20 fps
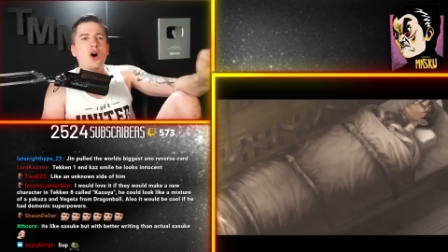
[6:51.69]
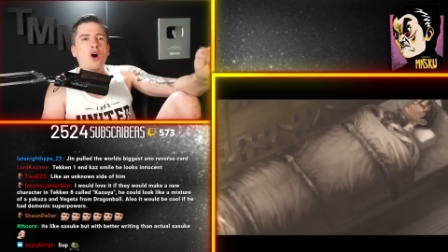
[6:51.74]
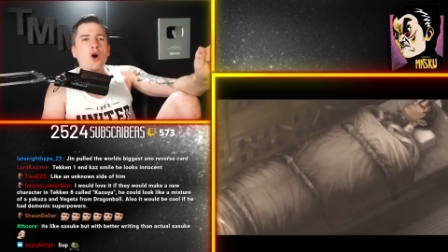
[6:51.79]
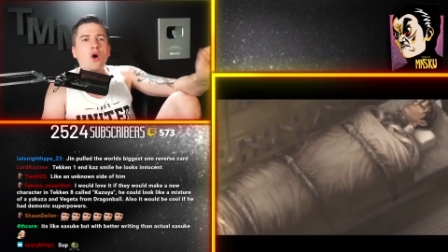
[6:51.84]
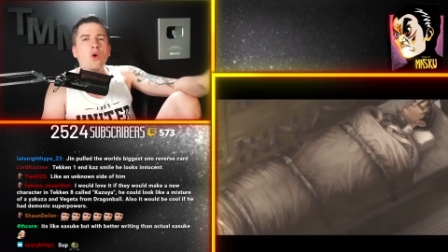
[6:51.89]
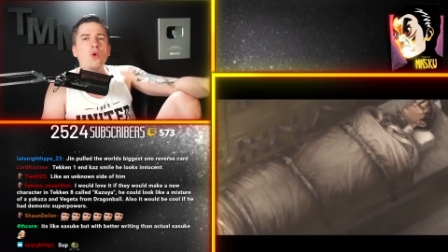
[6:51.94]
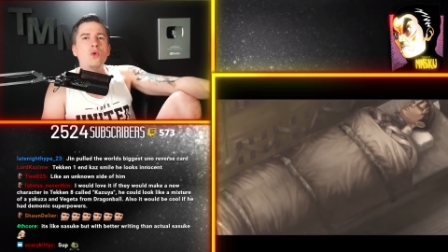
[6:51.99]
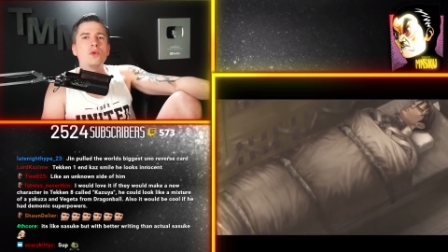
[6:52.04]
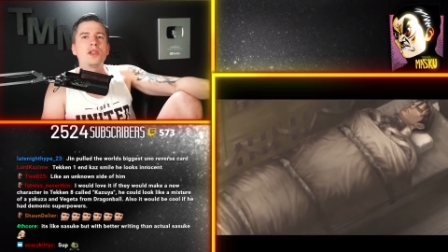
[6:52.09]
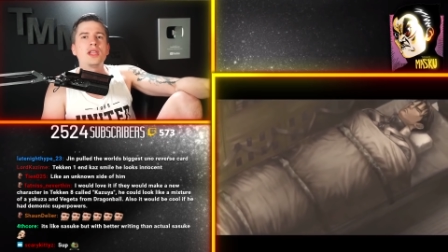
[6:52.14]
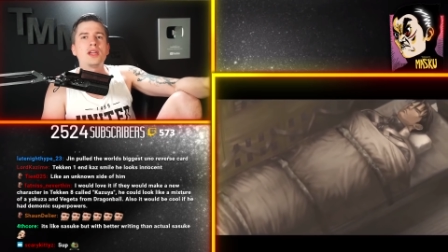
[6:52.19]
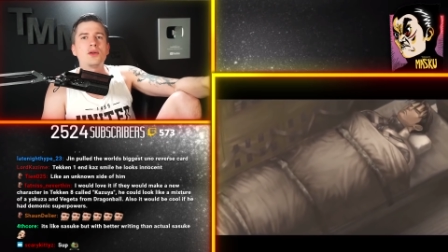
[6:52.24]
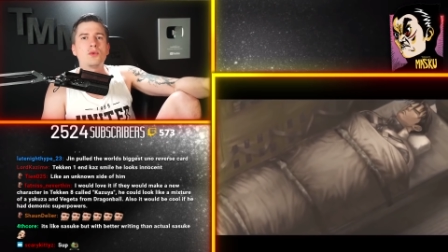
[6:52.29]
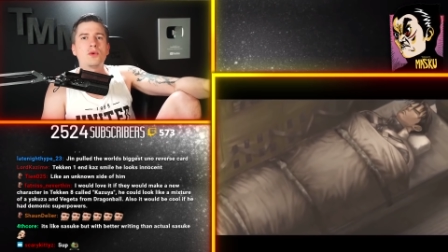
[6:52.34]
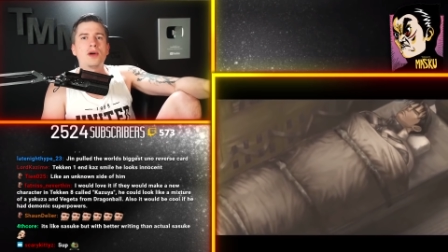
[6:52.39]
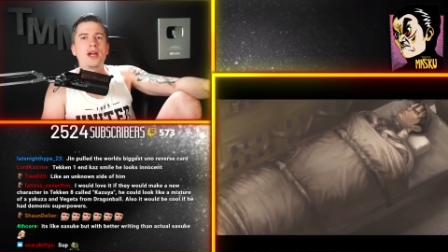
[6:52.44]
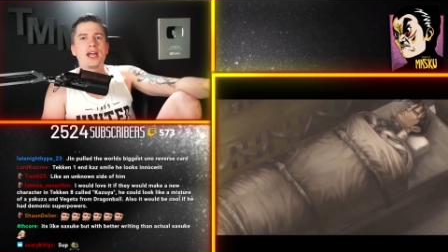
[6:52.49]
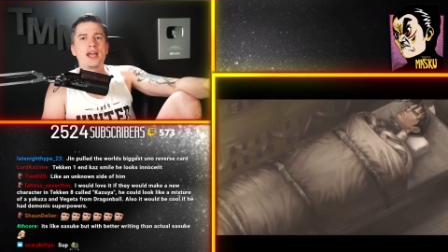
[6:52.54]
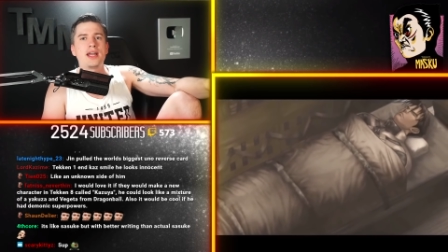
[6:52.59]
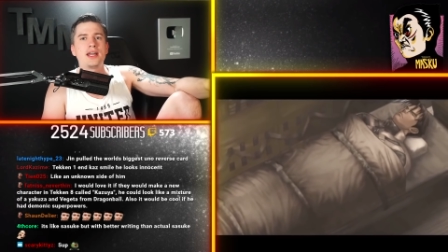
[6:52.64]
only
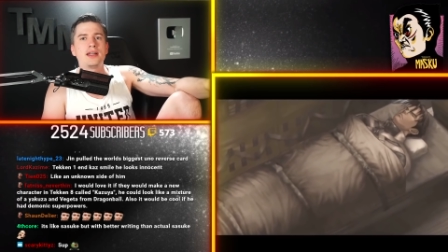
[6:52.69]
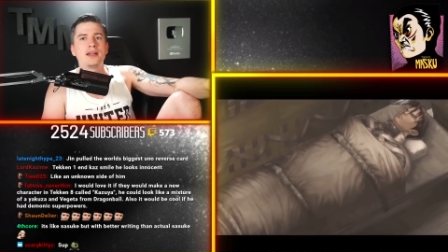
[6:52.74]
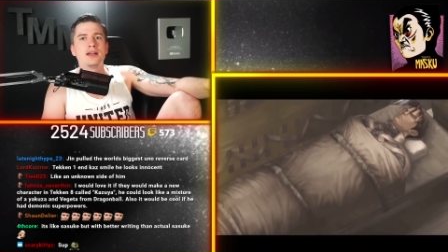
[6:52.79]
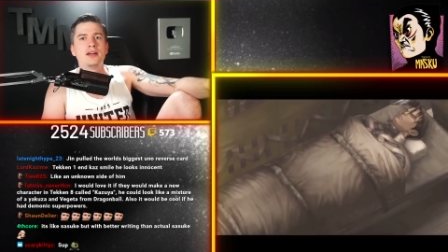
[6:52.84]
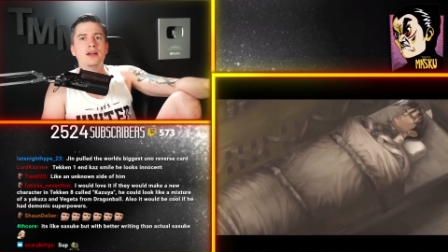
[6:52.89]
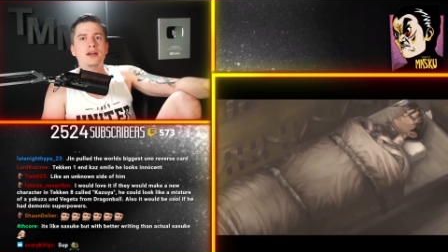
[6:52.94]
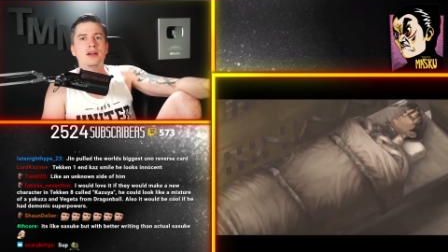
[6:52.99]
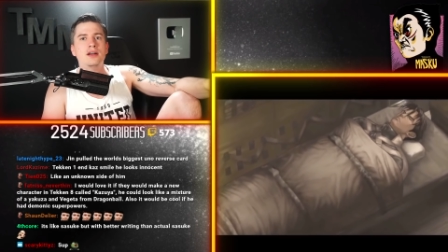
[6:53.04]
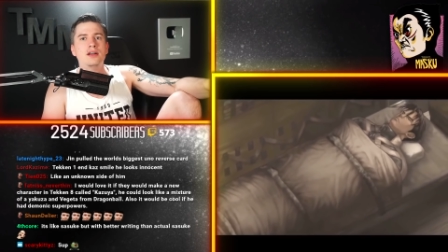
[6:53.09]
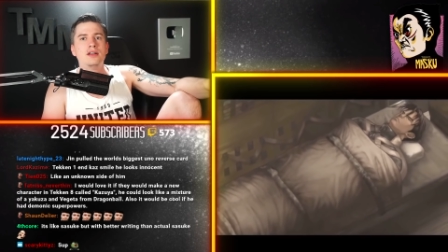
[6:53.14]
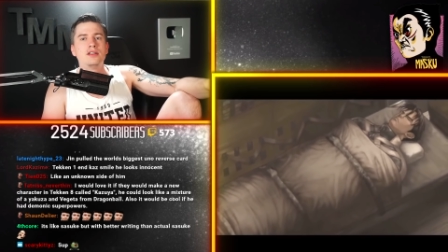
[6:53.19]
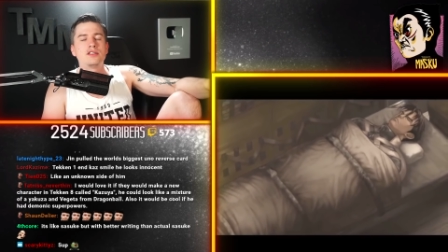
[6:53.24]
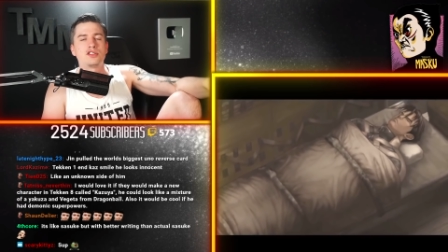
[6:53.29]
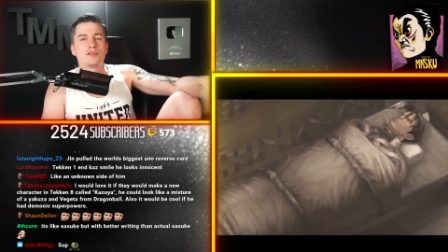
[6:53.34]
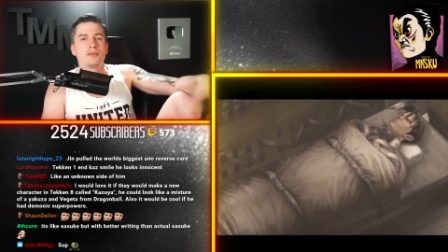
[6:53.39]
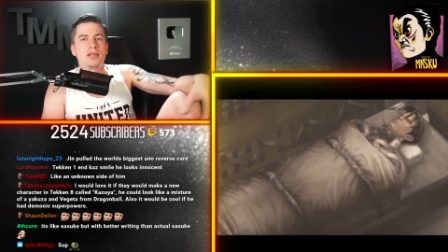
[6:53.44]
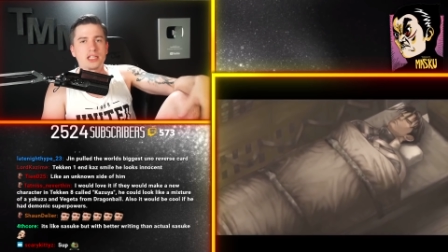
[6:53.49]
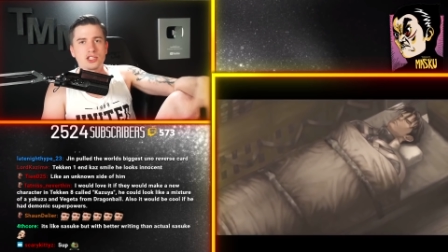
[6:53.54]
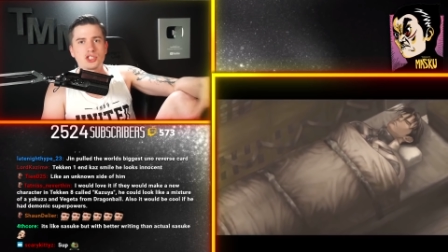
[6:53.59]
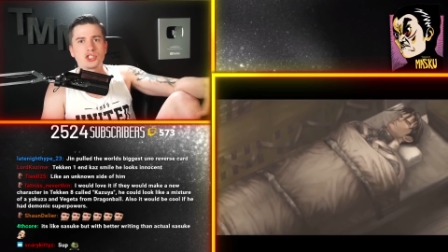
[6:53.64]
way to
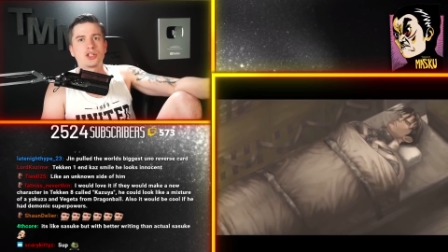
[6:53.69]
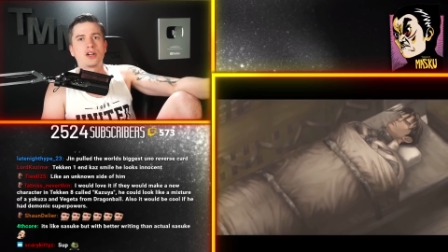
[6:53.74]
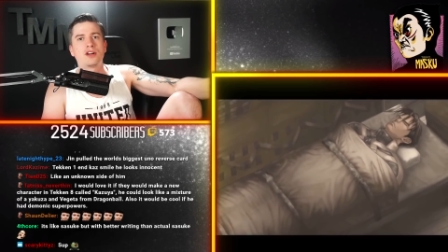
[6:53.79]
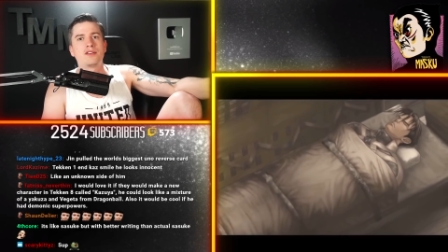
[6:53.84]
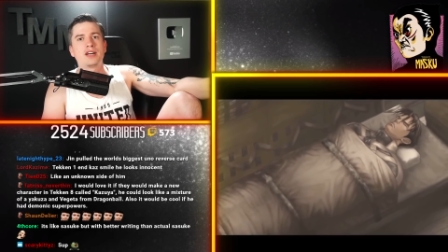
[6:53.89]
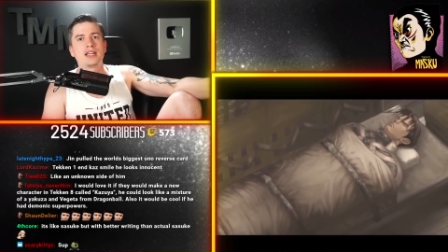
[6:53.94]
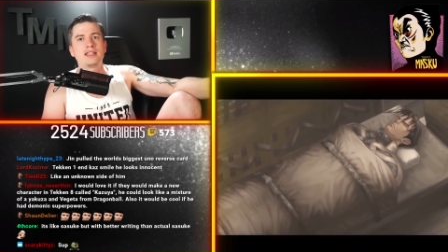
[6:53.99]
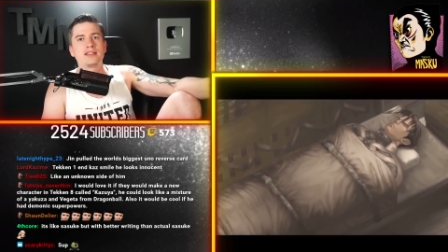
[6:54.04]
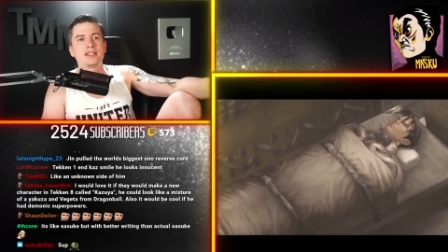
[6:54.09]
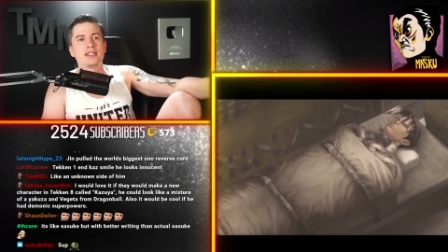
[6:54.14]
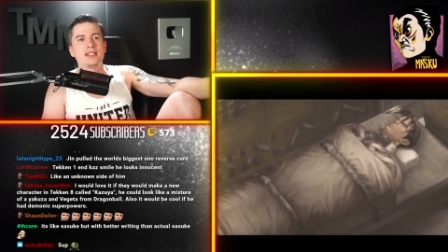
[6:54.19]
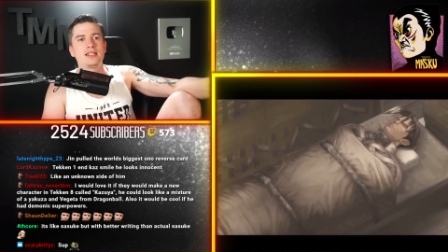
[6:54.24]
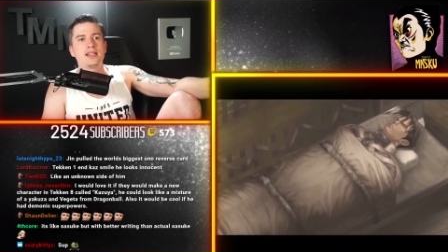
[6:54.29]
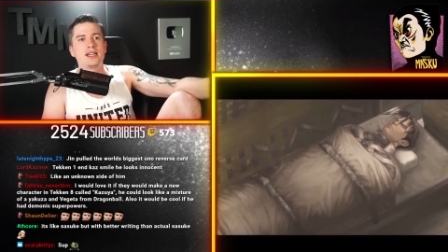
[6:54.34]
make sure that he